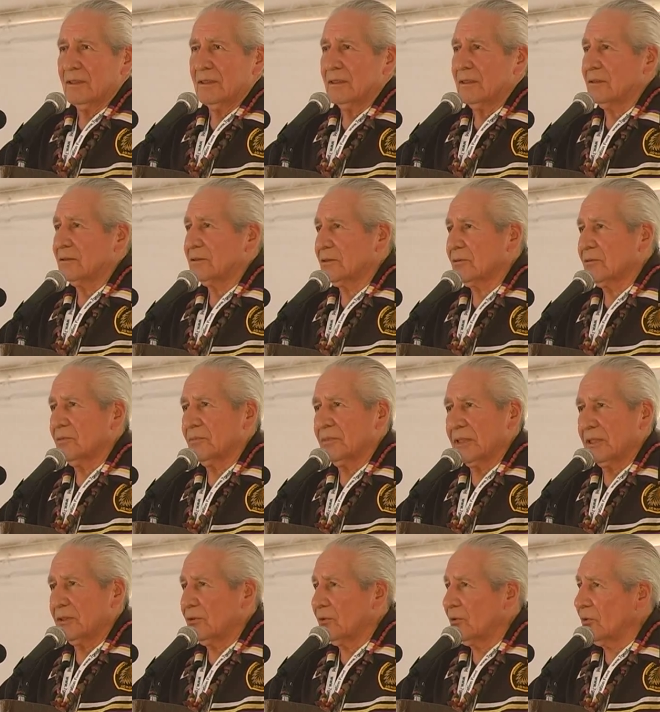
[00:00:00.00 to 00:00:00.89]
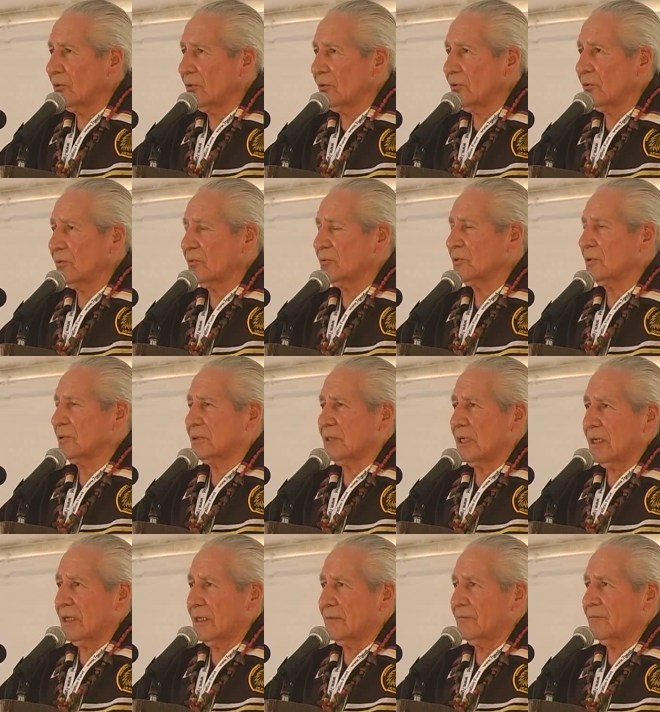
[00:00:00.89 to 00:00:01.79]
There's going to be no
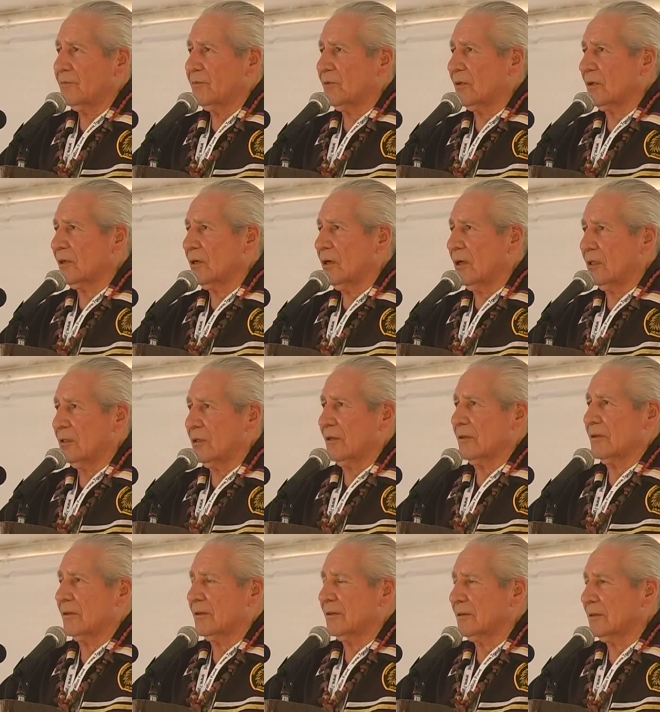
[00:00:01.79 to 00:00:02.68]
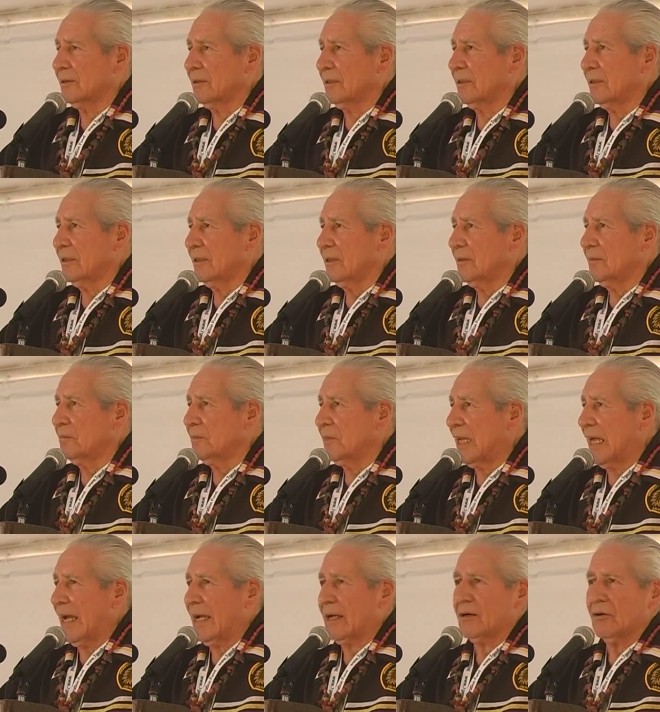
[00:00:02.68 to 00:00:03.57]
time for color,
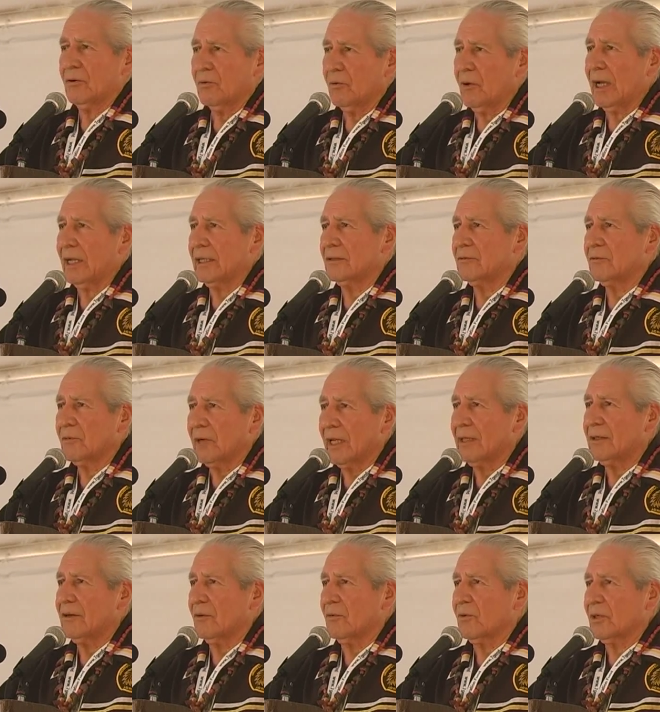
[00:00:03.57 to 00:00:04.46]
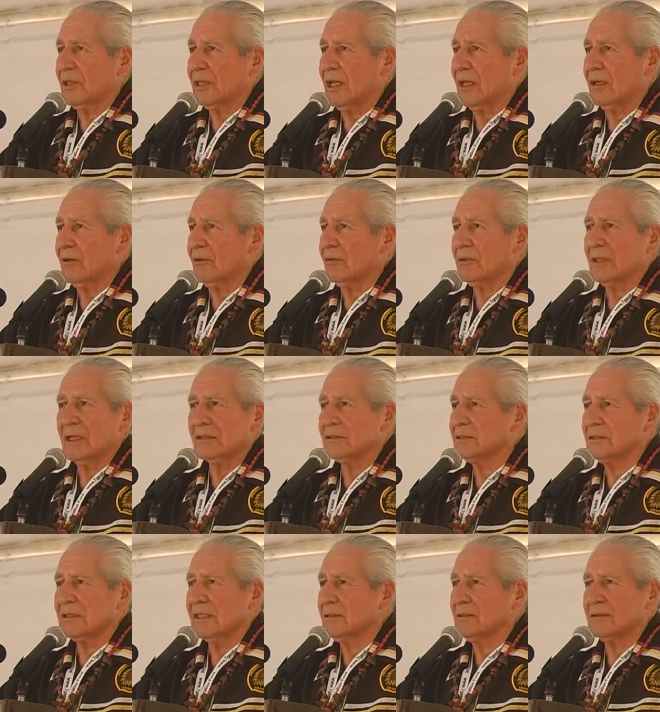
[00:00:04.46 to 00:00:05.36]
black, white, red, or yellow. There's